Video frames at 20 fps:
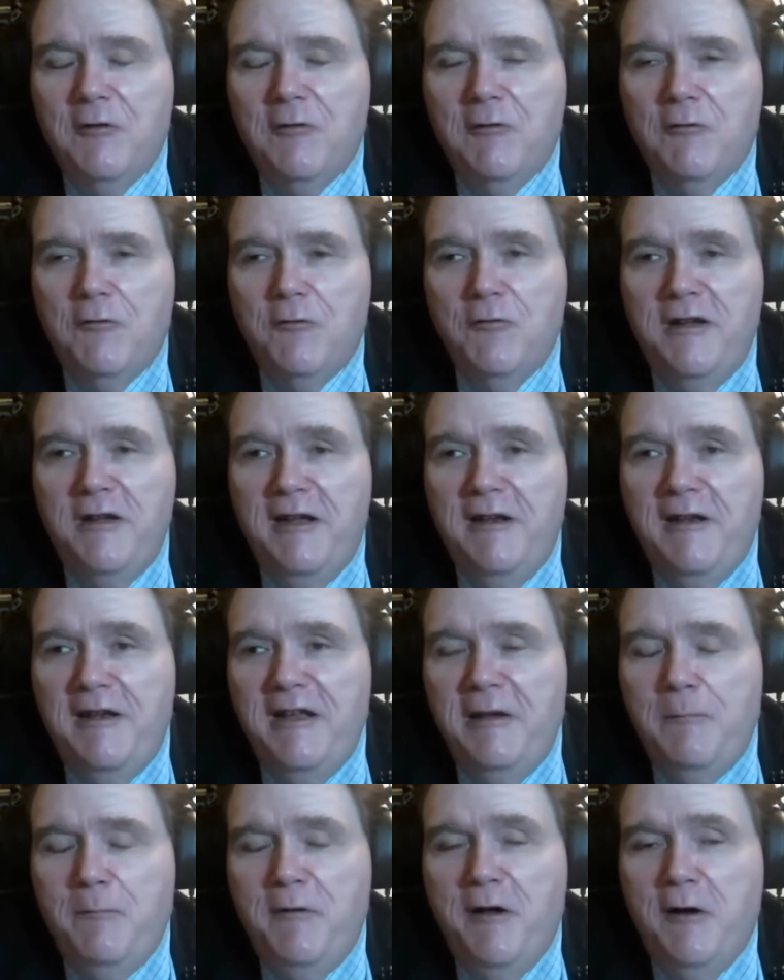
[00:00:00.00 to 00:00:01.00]
create an
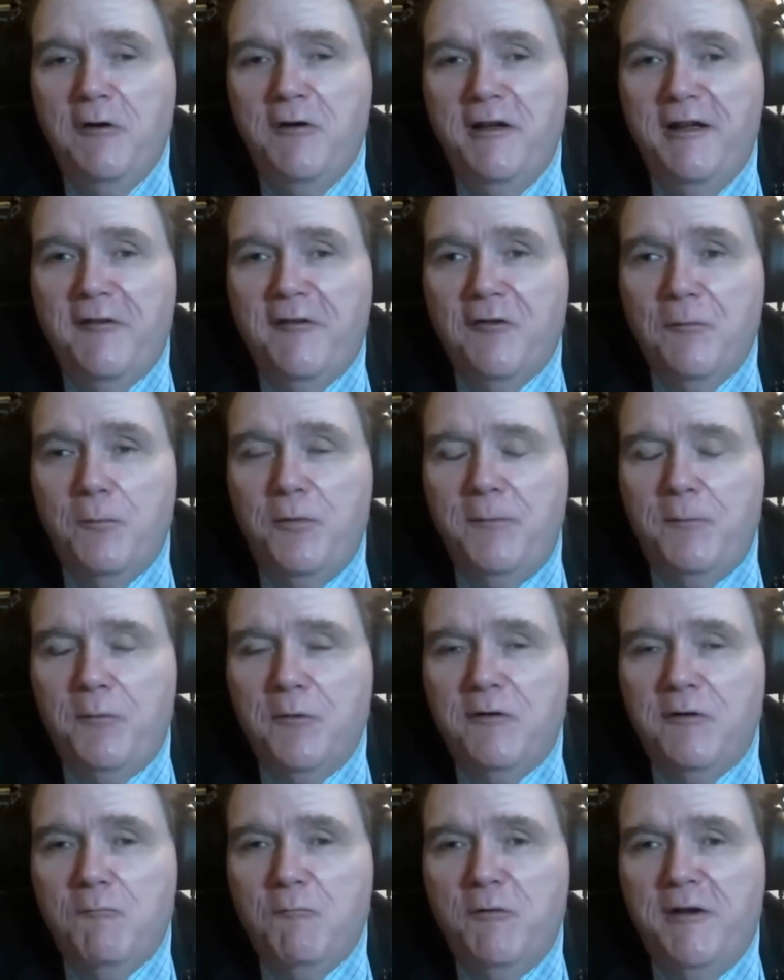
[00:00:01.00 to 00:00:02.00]
email link so
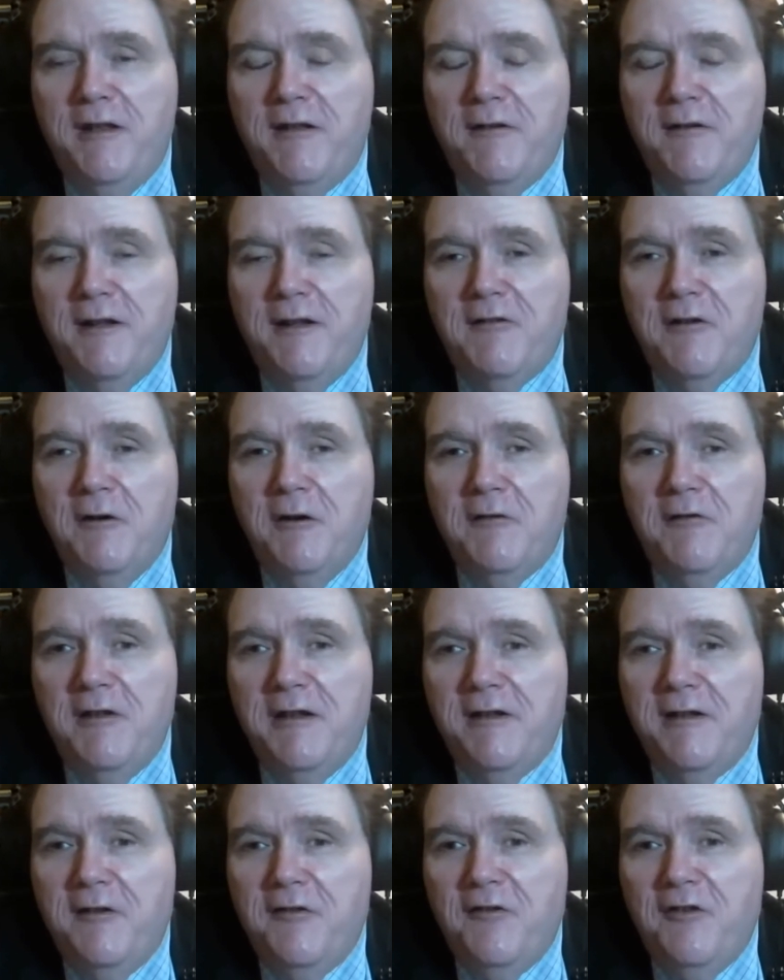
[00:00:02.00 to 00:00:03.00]
people, when they clicked on it, they
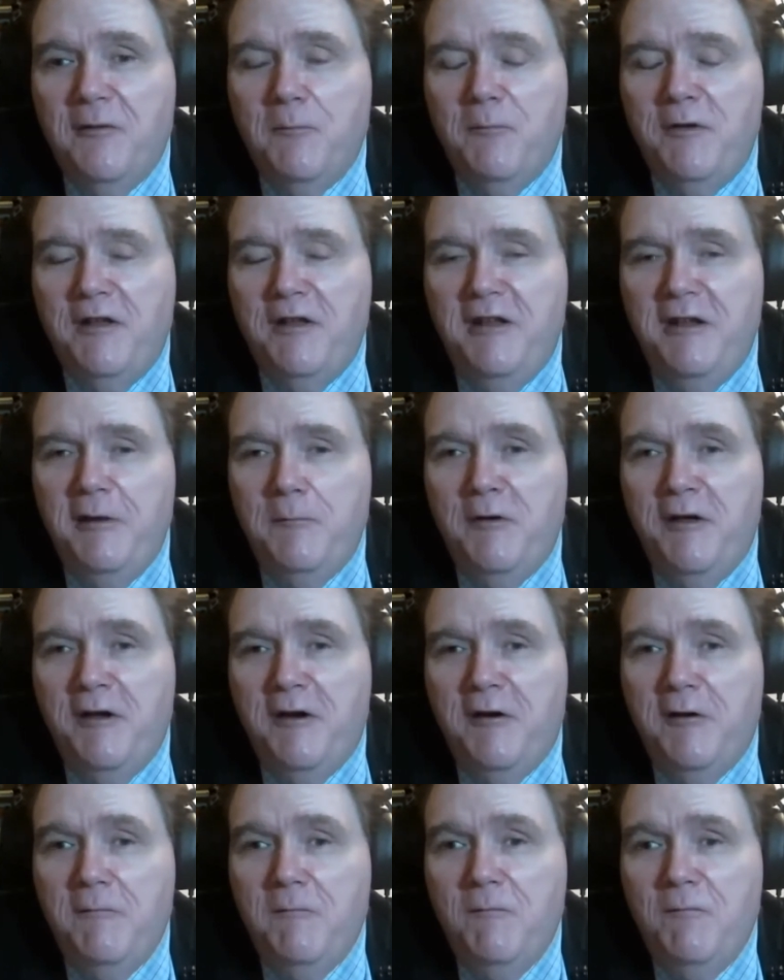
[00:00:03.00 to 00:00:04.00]
could send me an
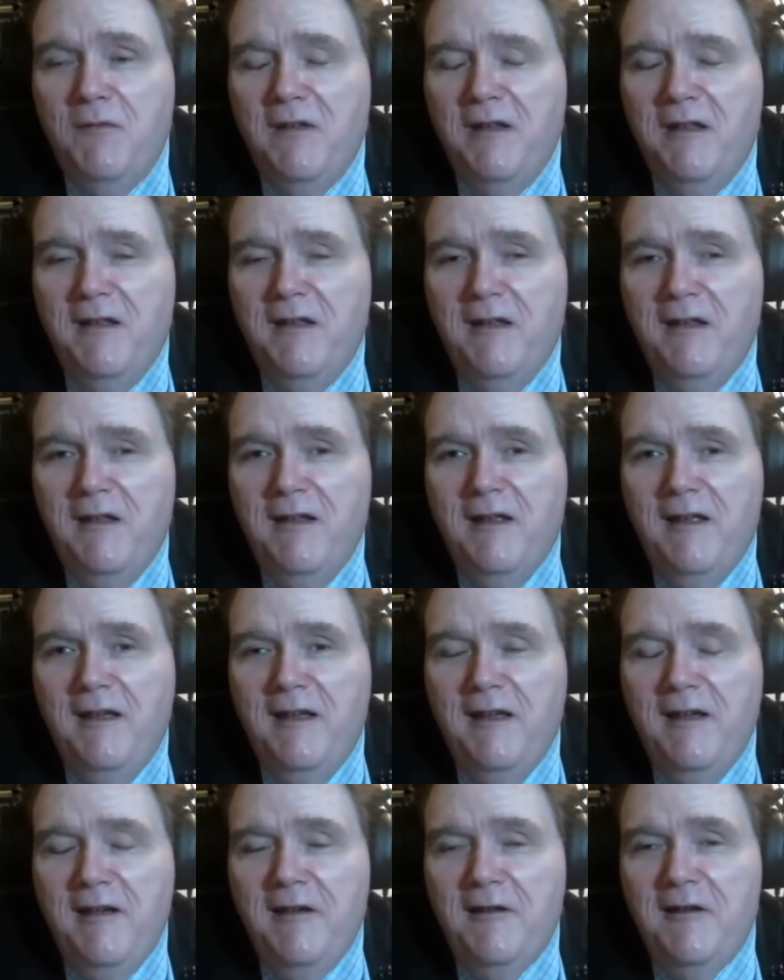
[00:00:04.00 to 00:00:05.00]
email.
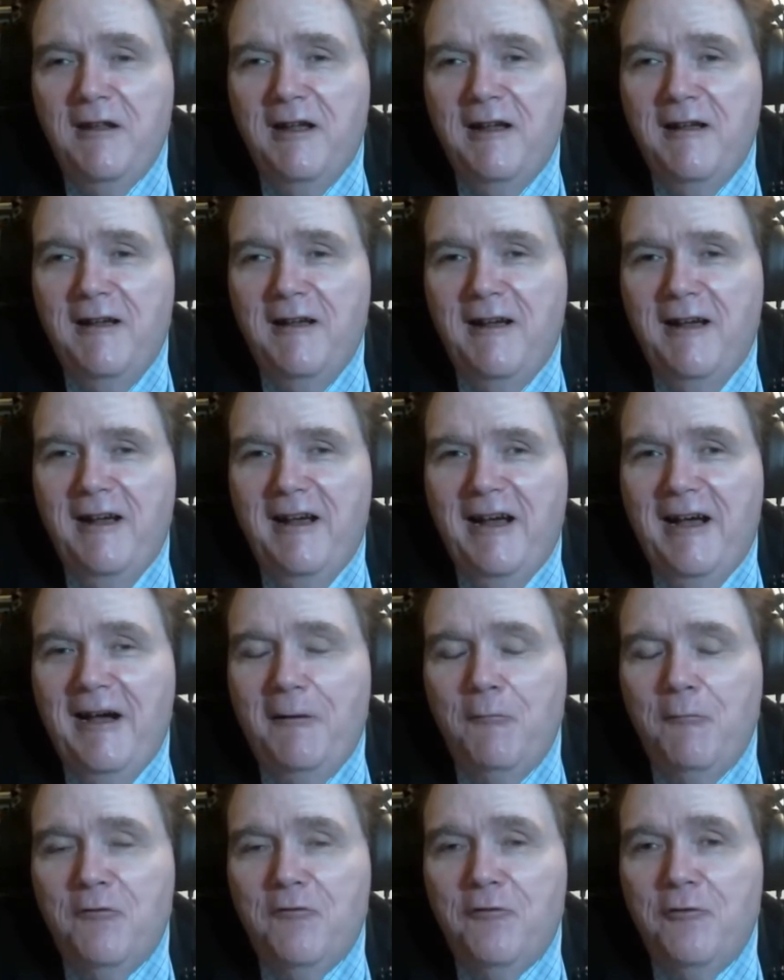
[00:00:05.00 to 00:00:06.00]
And I
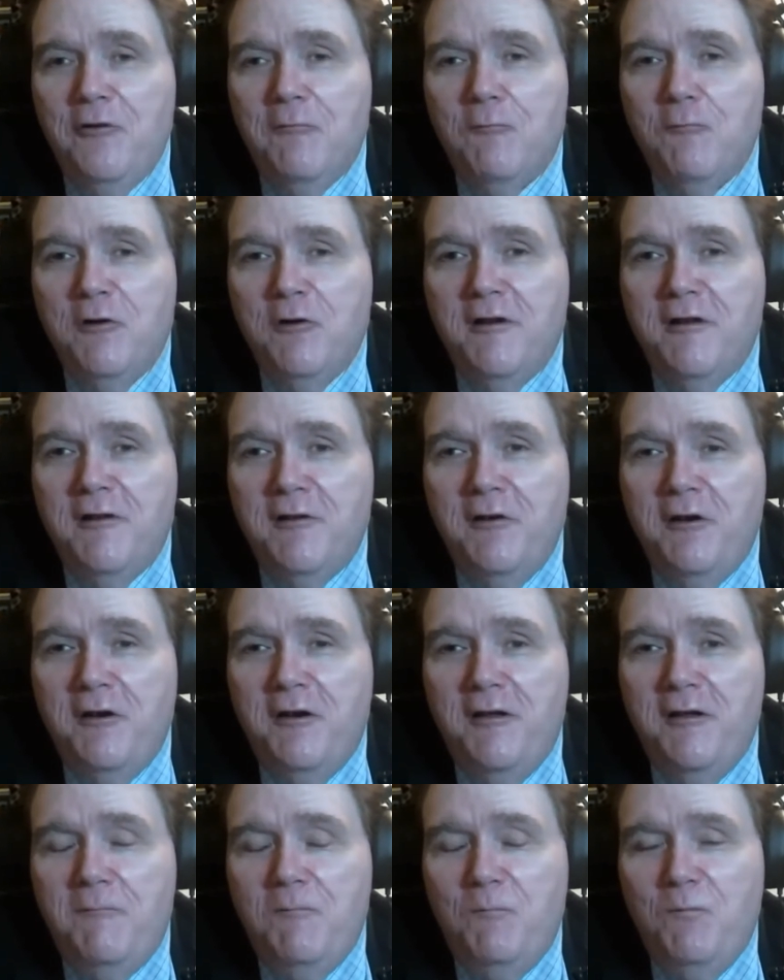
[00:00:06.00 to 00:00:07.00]
was doing really
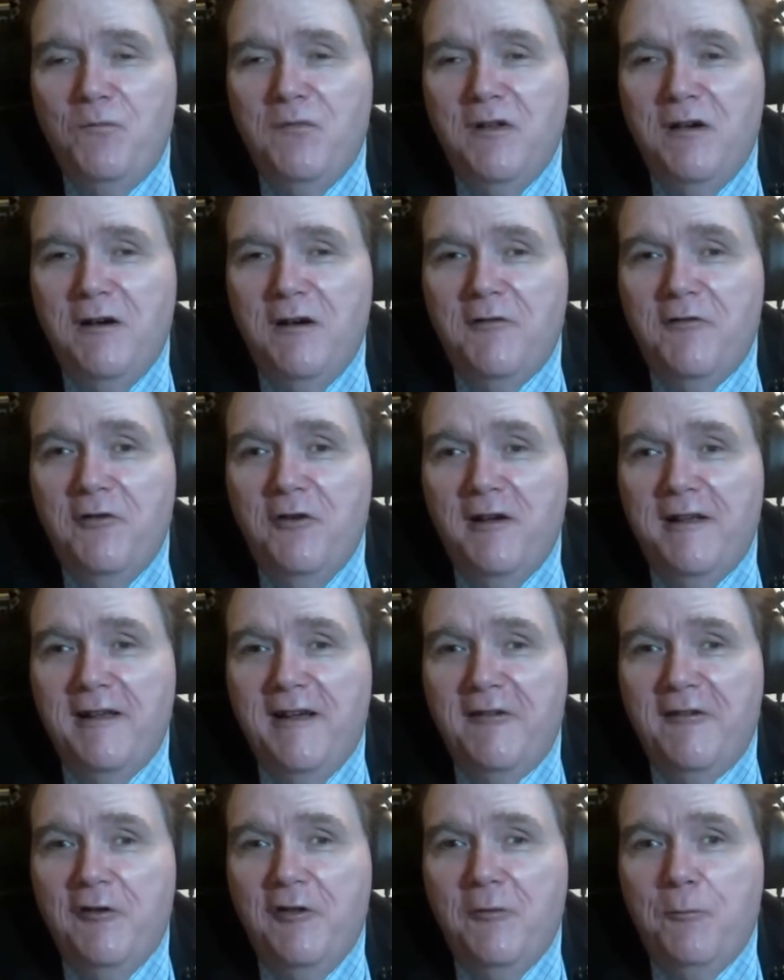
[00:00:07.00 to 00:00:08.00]
good until
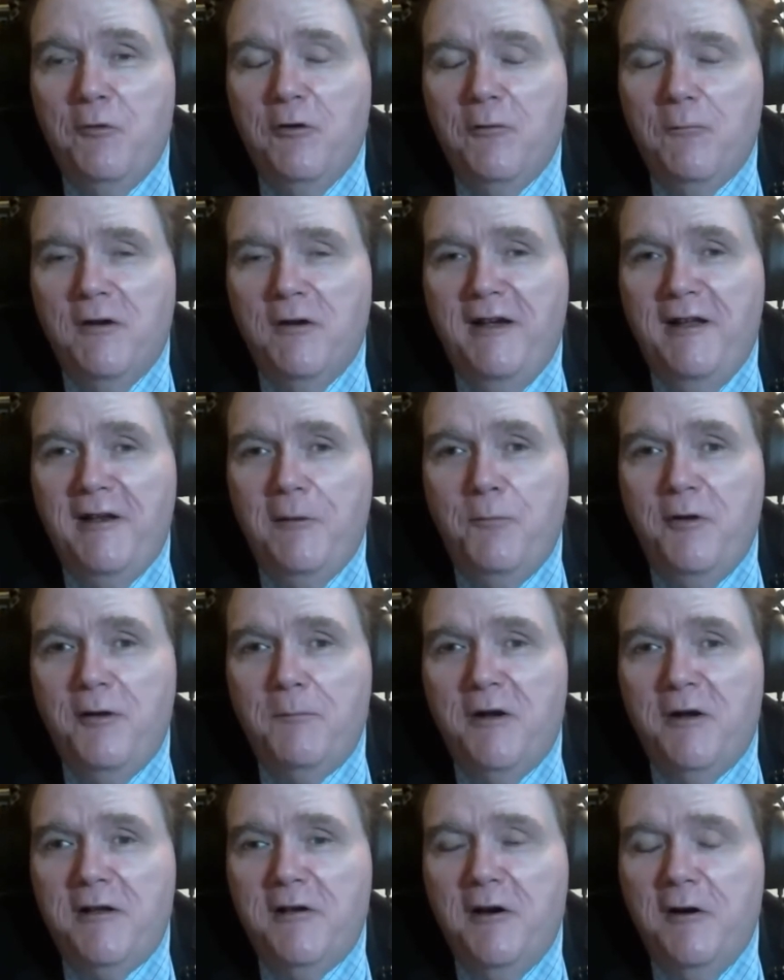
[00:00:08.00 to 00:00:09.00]
I got to the point where I had to
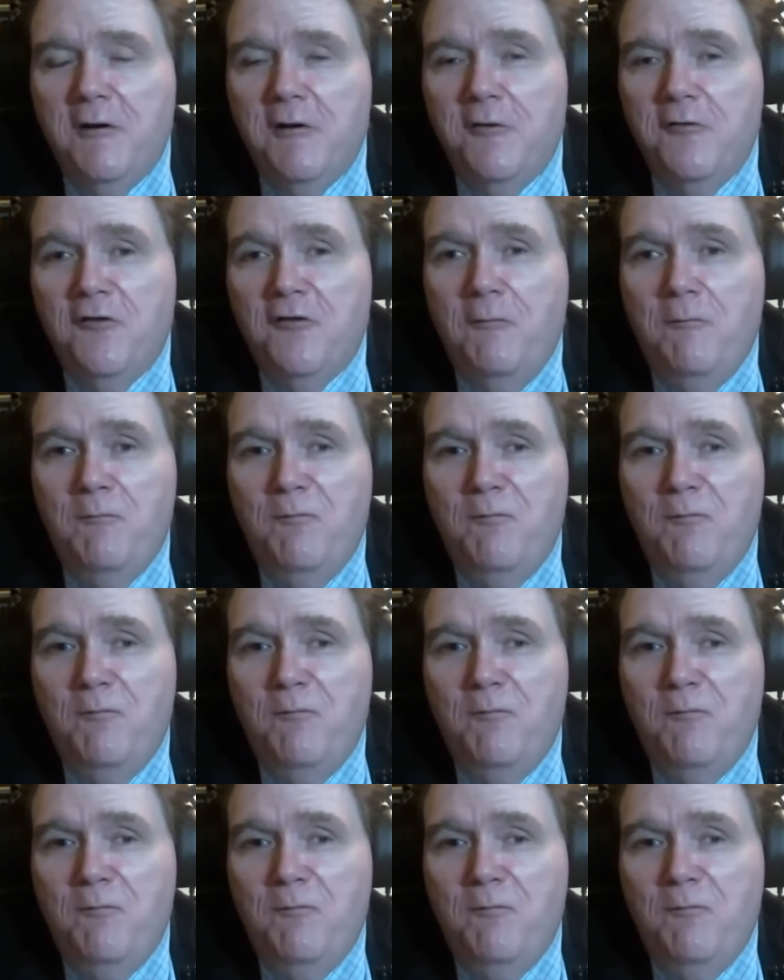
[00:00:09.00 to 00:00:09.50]
pick my colors.